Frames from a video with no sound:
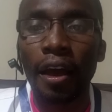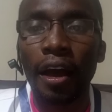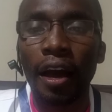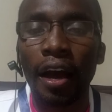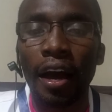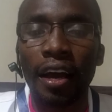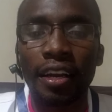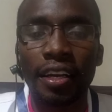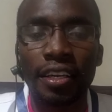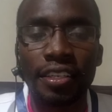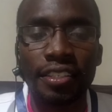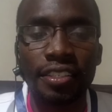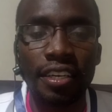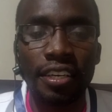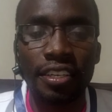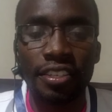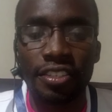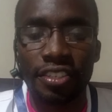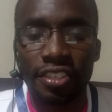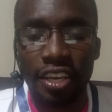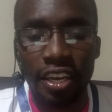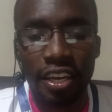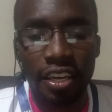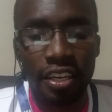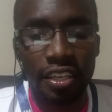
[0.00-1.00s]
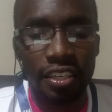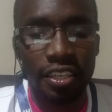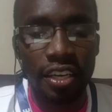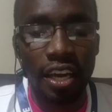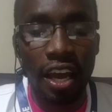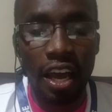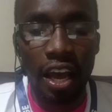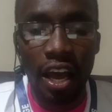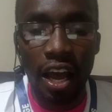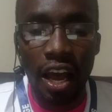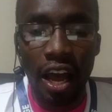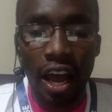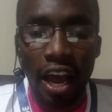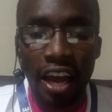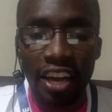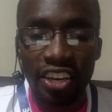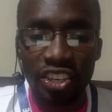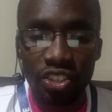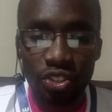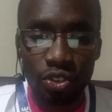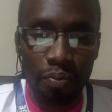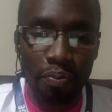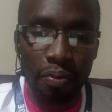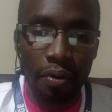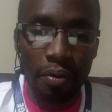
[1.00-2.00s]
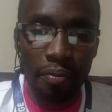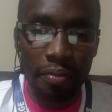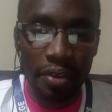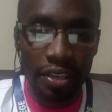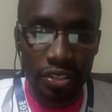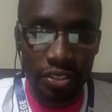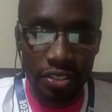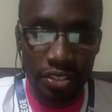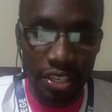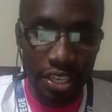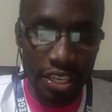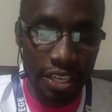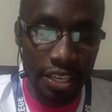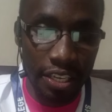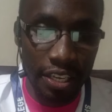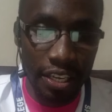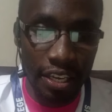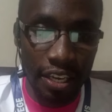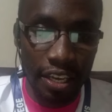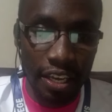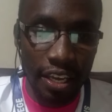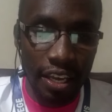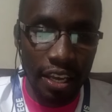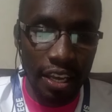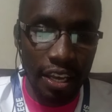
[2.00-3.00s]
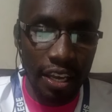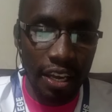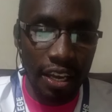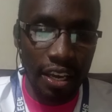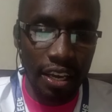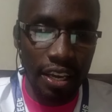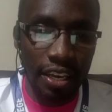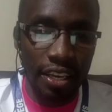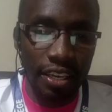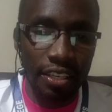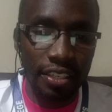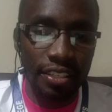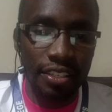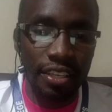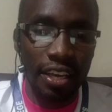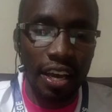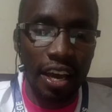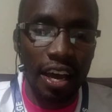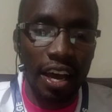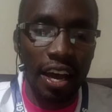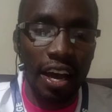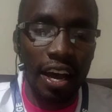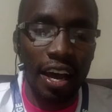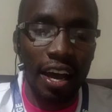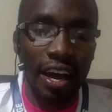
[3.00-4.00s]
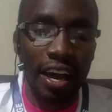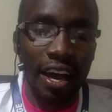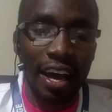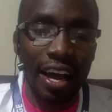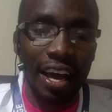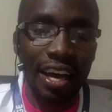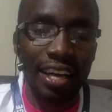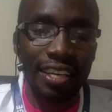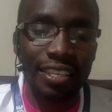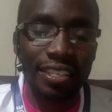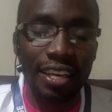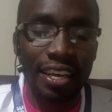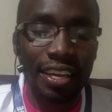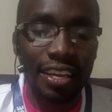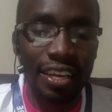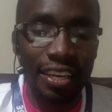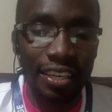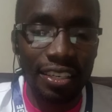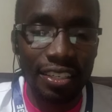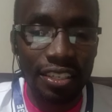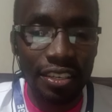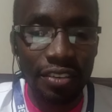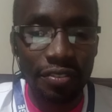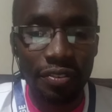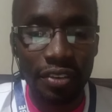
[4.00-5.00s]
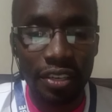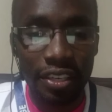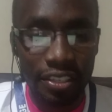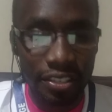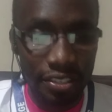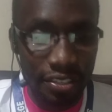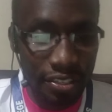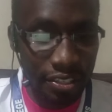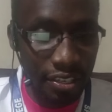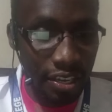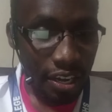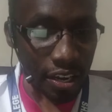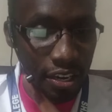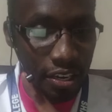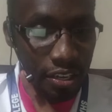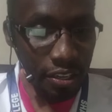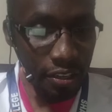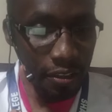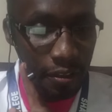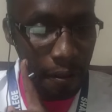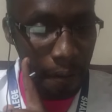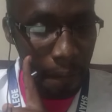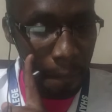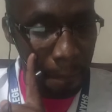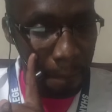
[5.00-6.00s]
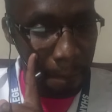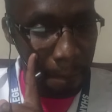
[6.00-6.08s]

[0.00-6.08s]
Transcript: And as I said, anthropometry is a, a scientific study